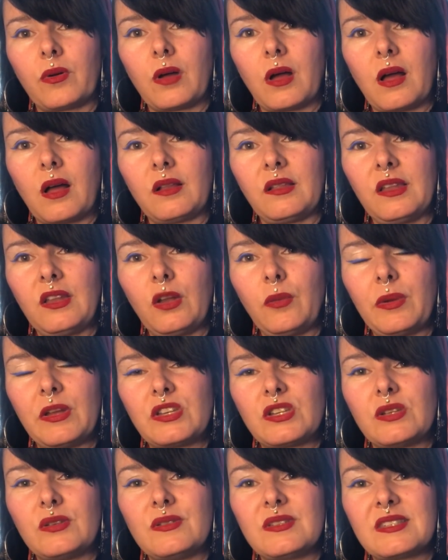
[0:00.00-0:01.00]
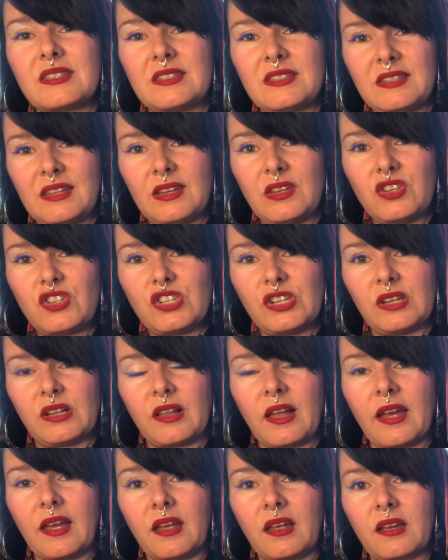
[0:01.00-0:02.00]
a little bit too stingy,
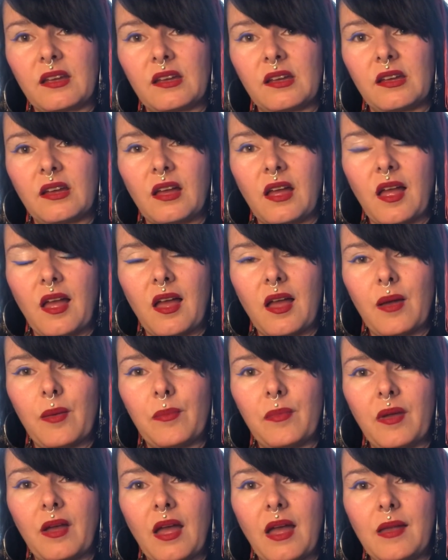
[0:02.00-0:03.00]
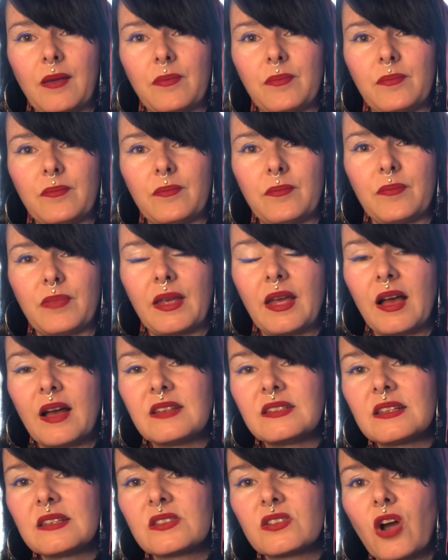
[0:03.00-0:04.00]
like. And
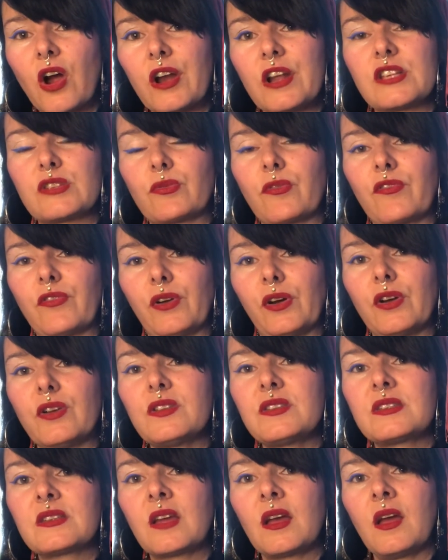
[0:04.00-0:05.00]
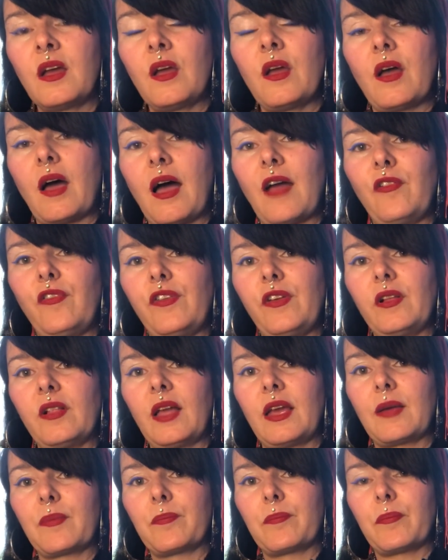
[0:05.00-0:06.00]
because this card is reversed, I feel
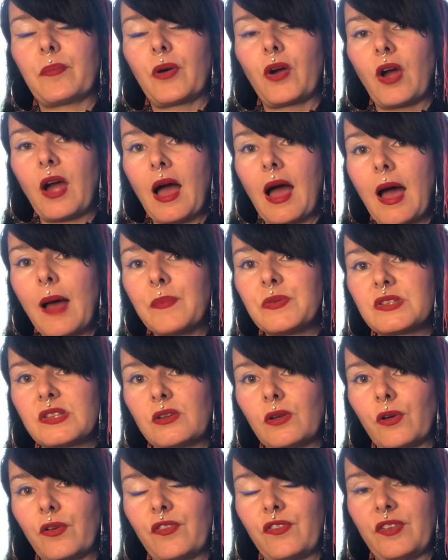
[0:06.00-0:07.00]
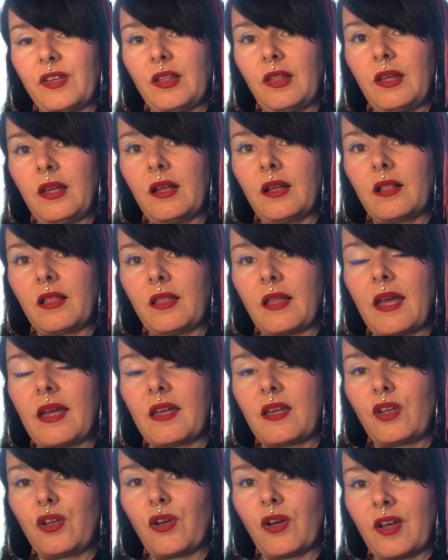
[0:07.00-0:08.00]
like perhaps you're feeling like
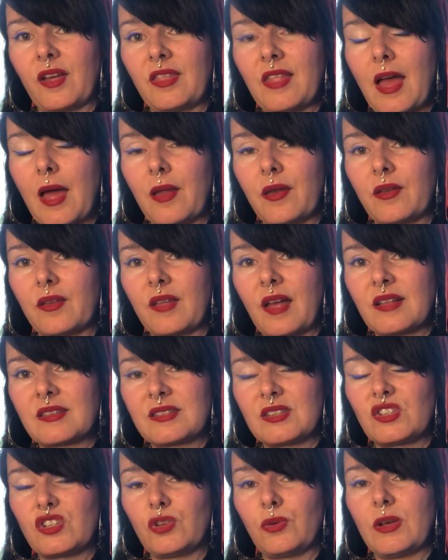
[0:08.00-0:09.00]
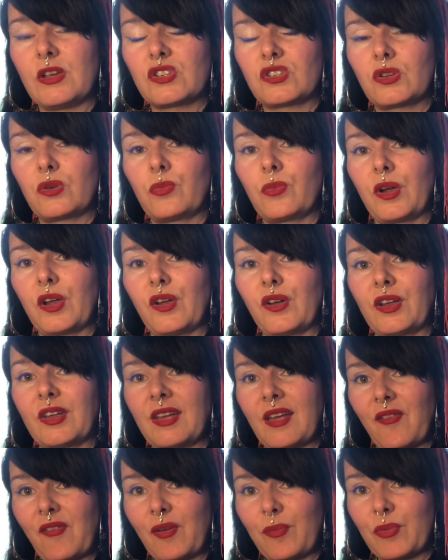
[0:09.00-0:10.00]
you're in that situation where you're
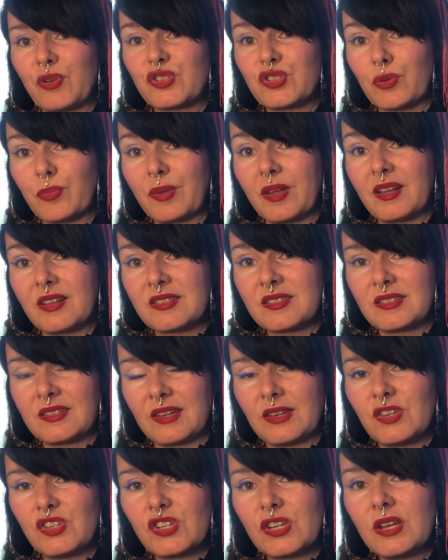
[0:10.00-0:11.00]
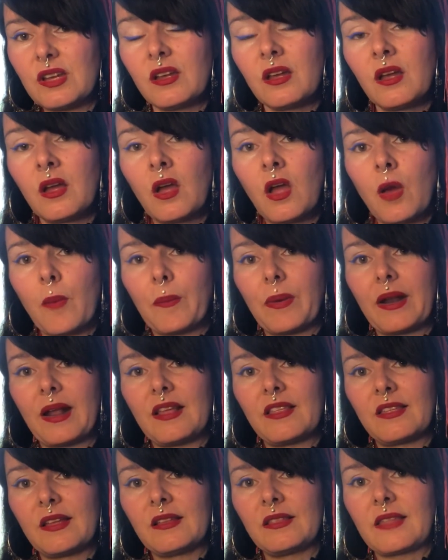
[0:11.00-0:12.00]
giving, but you're being stingy. But I
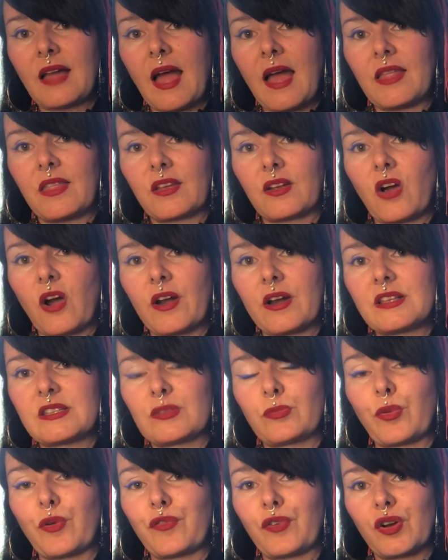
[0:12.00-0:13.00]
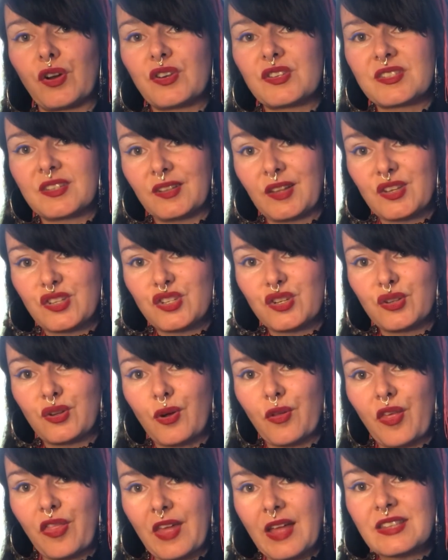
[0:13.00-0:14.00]
think that the card is in reverse to let you know
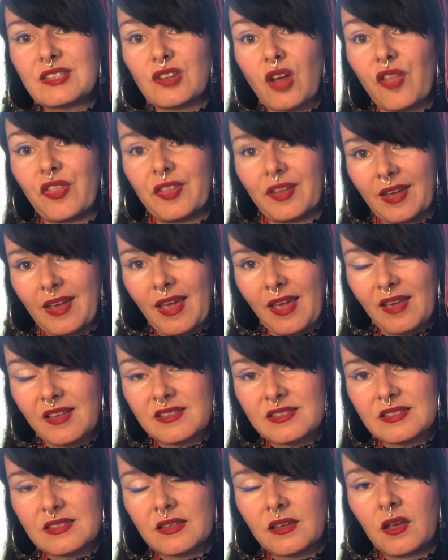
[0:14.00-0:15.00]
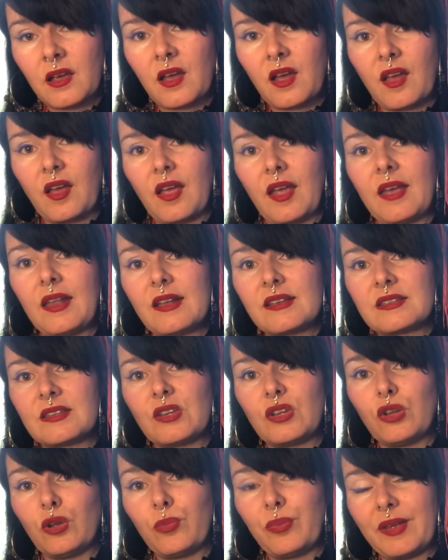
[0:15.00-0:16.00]
that that's not the case. It isn't
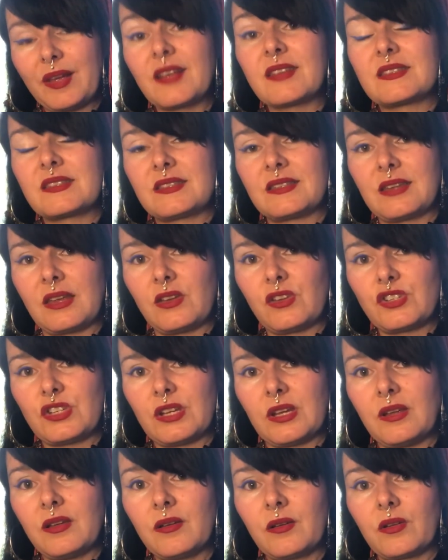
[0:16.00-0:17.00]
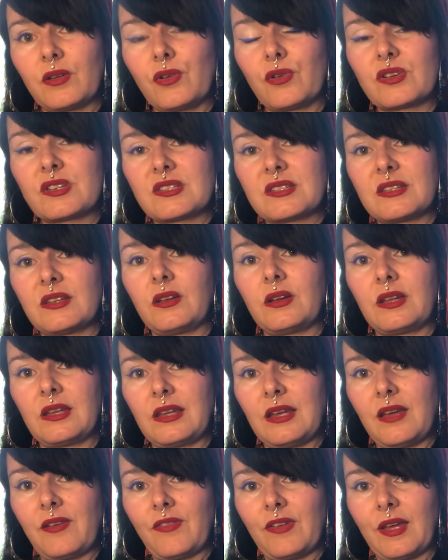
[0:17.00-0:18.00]
you being stingy. You're still
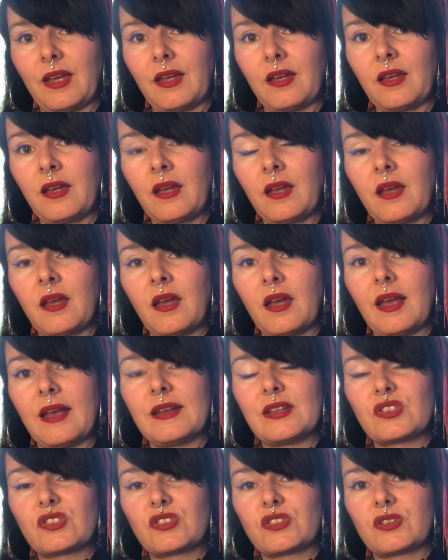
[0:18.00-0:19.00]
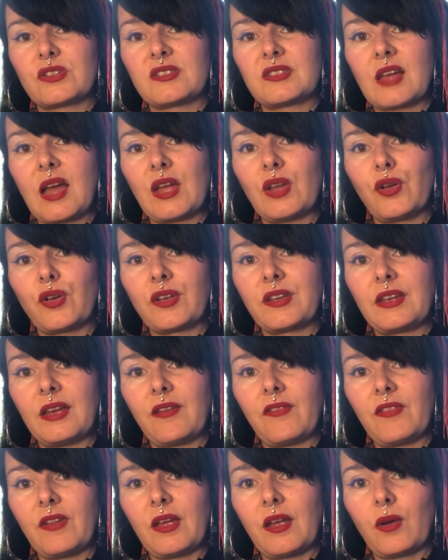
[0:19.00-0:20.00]
giving. It's just that you're
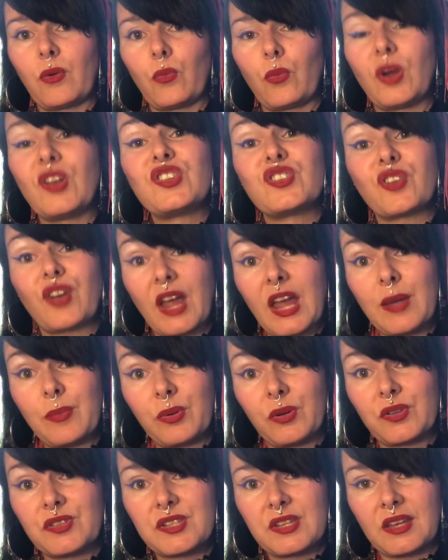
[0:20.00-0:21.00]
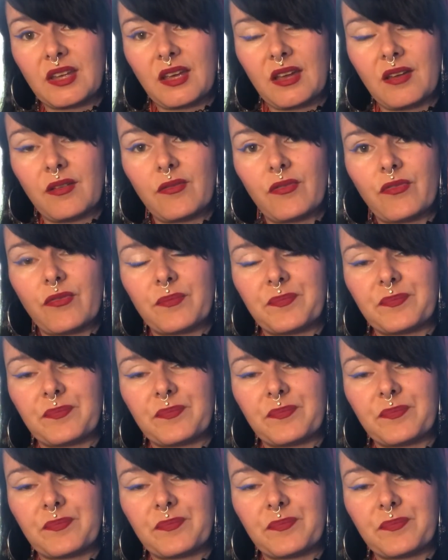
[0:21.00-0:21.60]
giving what you're able to give.